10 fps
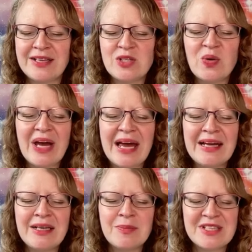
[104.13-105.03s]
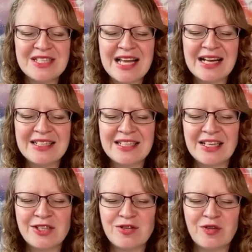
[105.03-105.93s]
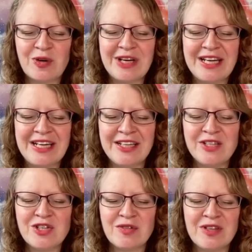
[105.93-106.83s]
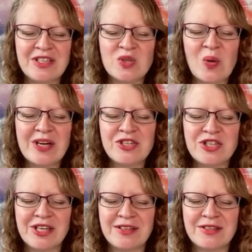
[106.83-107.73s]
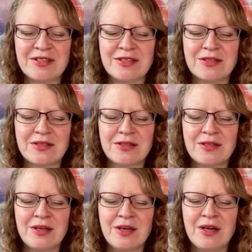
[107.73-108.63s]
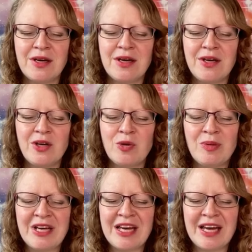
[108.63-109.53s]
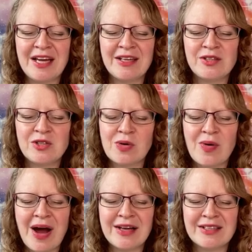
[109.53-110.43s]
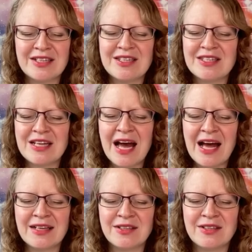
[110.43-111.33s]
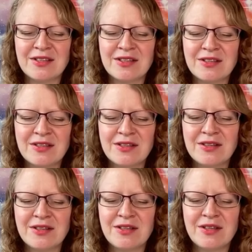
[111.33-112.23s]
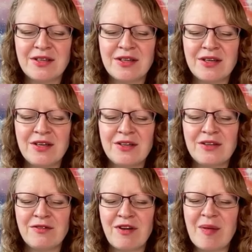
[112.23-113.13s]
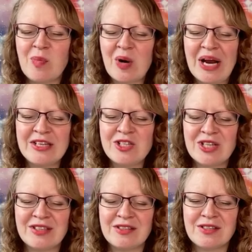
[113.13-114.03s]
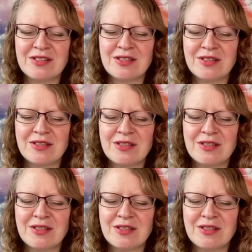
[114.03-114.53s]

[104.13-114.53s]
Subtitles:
As you gain a percentage for each of these questions, you begin to understand the vibrations